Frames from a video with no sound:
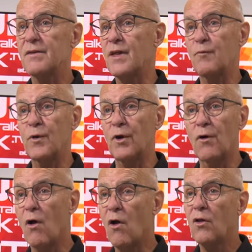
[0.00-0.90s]
that we
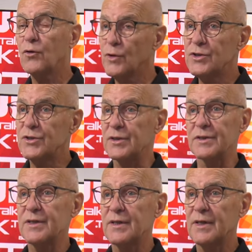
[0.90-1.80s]
are all
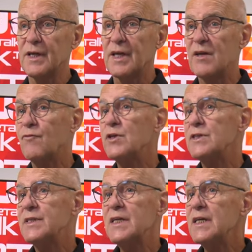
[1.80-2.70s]
Christians. If we see